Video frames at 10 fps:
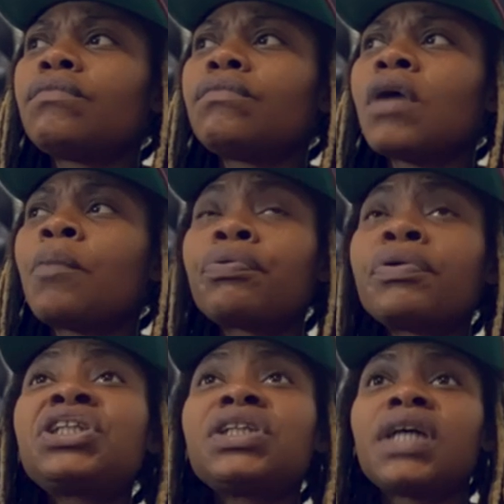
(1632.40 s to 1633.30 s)

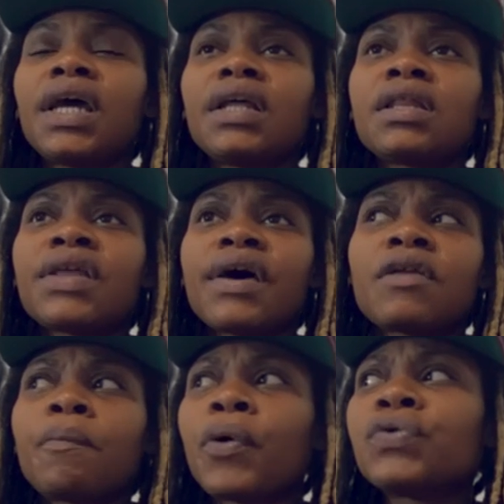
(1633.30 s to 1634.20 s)
appreciate that
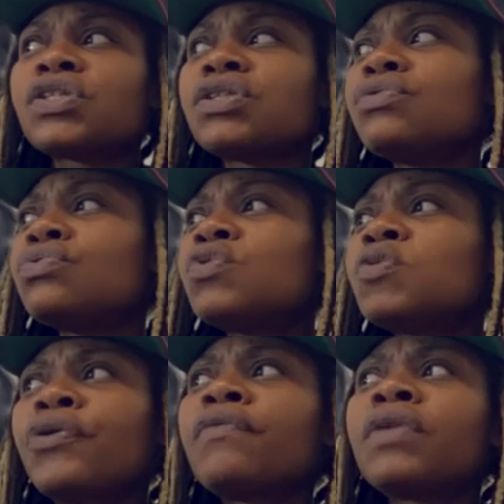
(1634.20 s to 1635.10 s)
the person who's
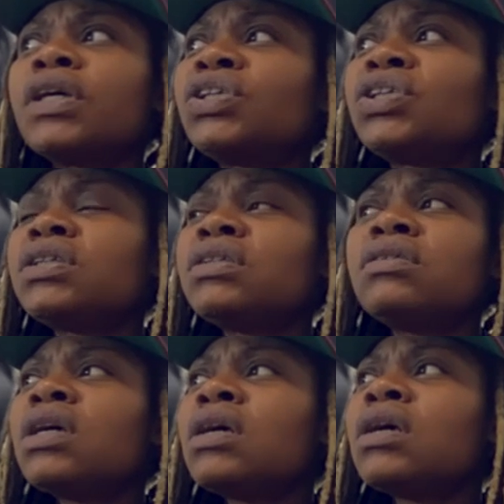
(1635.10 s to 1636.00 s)
privileged and
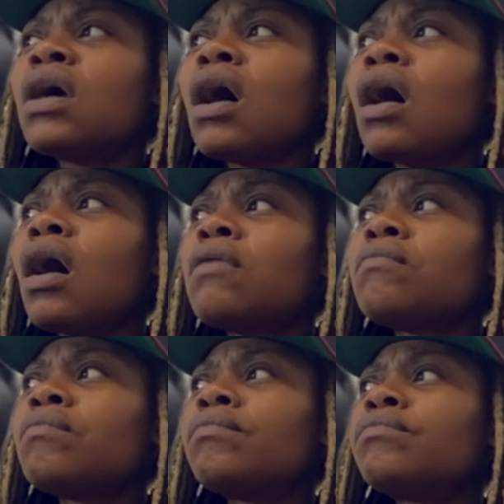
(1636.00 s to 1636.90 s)

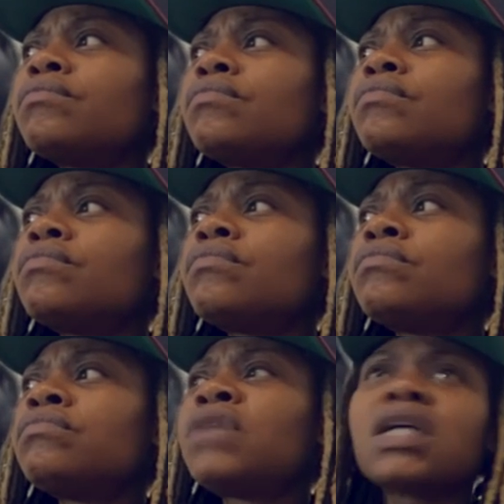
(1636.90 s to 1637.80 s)
um,
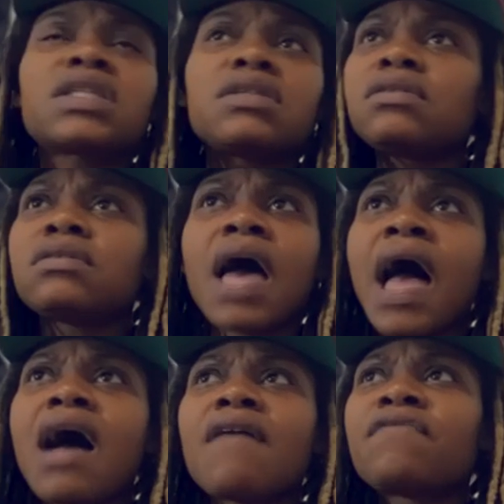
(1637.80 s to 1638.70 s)
doesn't
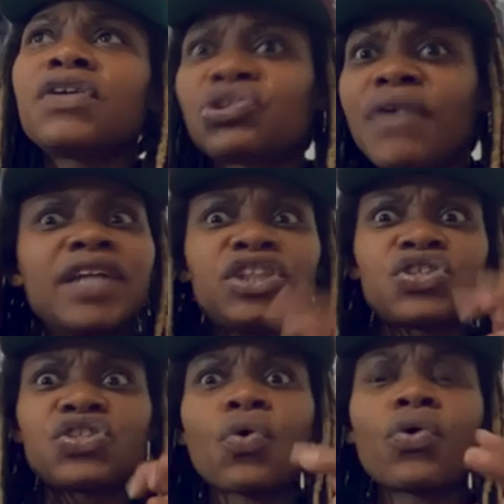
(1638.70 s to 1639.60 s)
have the tragic
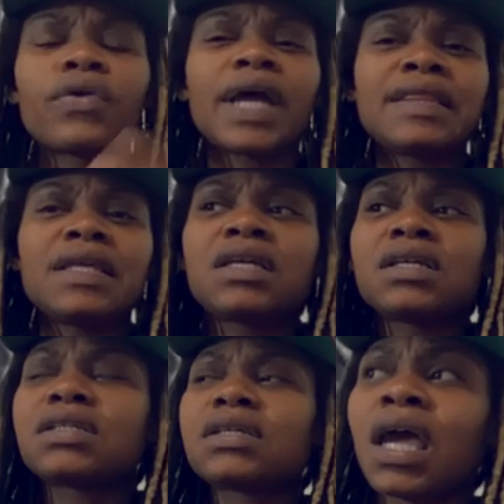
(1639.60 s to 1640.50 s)
story. I think
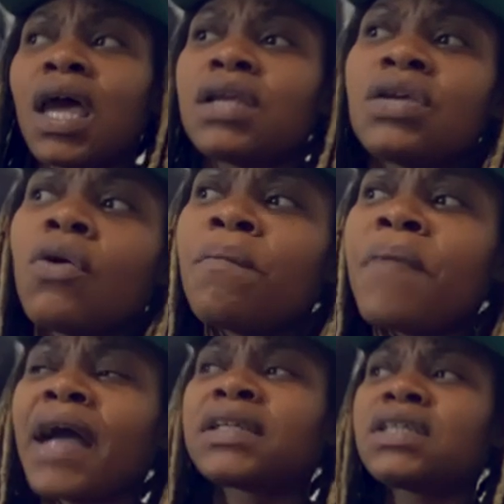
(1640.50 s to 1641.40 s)
it's again, you know,
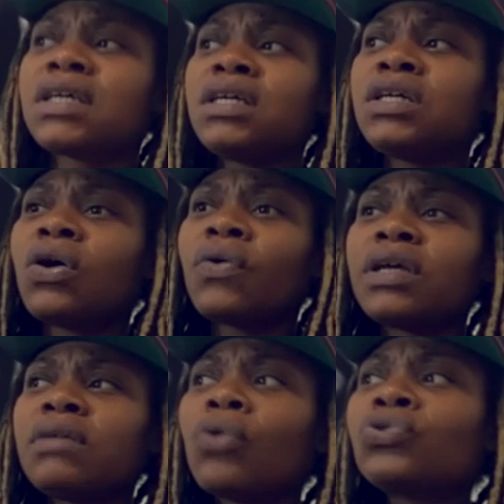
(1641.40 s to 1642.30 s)
back to the ego and
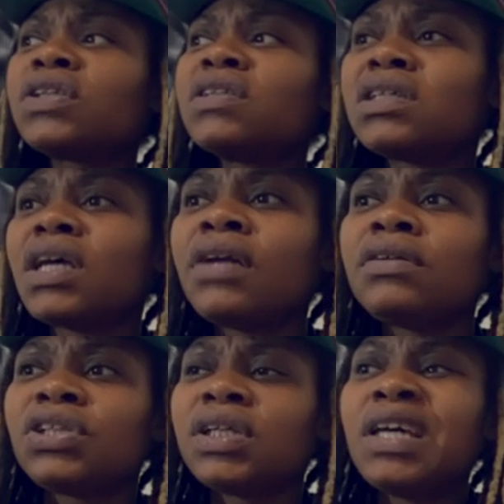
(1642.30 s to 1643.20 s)
emotions and
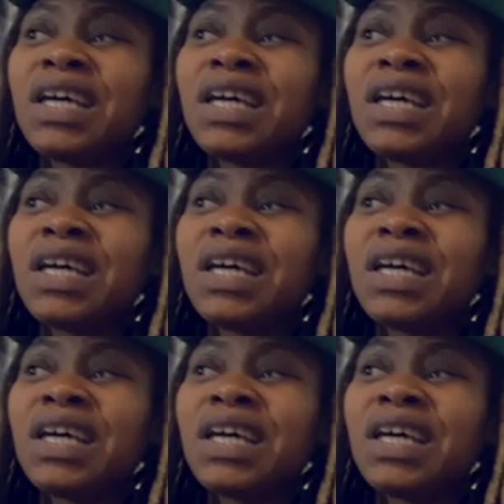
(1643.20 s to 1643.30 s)
energy.